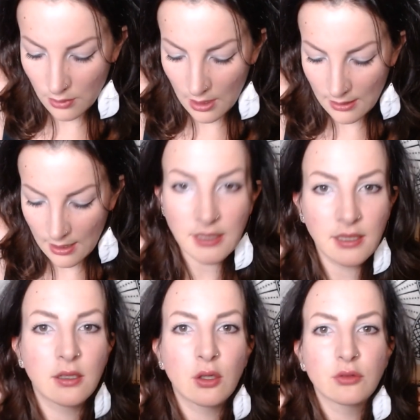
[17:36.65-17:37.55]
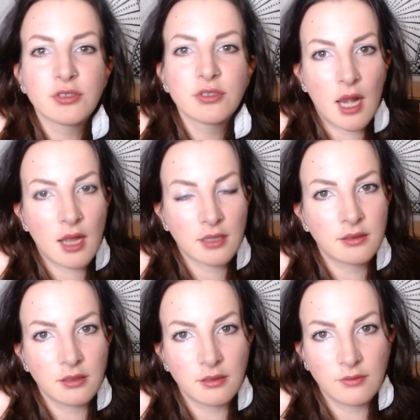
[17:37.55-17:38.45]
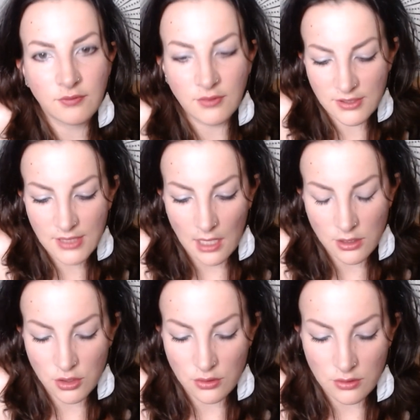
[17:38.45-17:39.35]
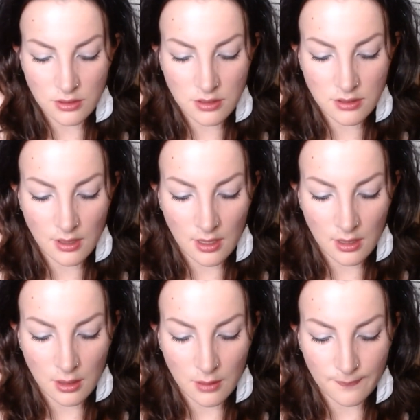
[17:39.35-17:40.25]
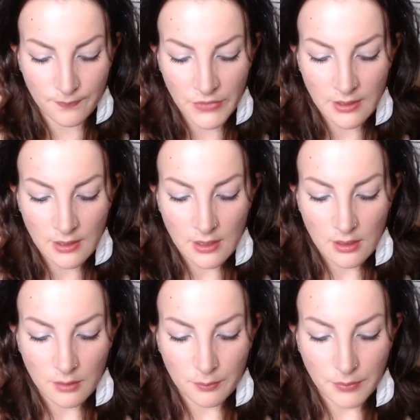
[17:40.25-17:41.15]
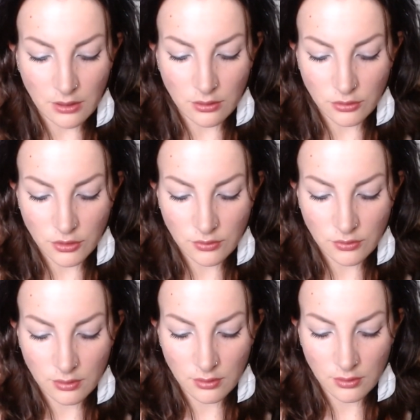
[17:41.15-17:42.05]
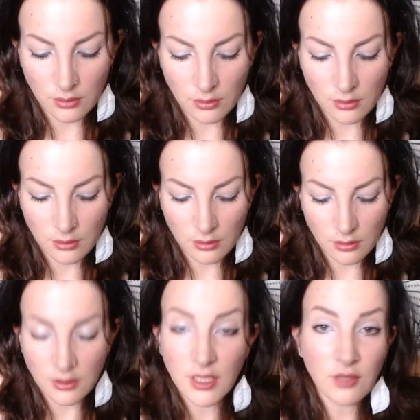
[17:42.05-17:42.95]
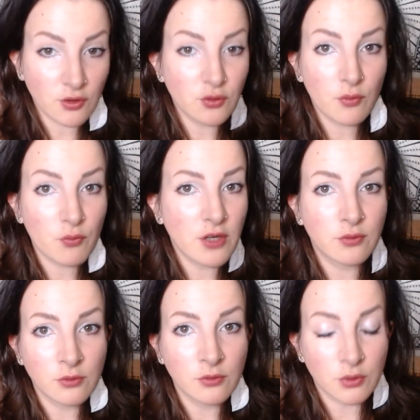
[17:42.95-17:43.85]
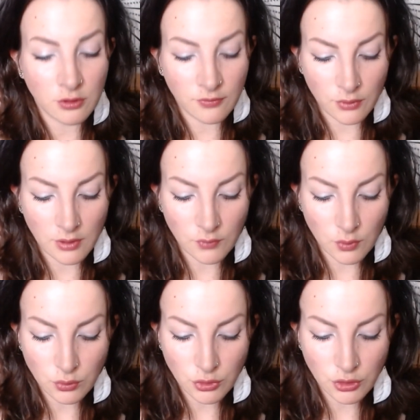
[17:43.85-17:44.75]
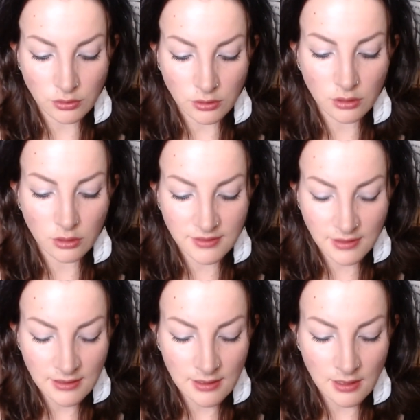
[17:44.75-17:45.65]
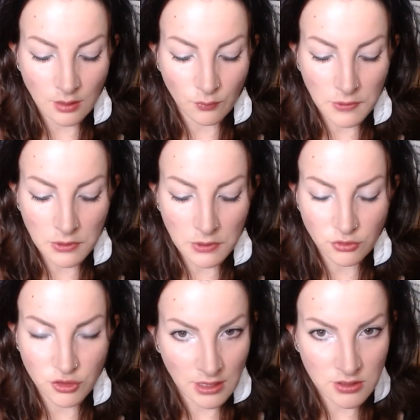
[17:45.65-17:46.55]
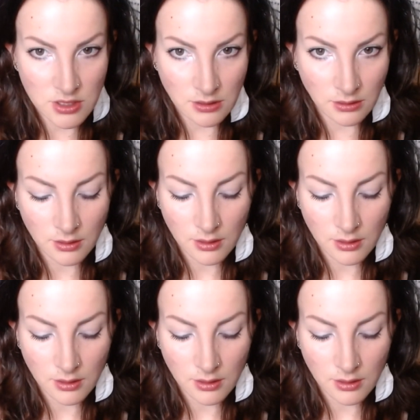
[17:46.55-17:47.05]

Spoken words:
I like constructive discussions because this is a way forward for evolution, considering with not judging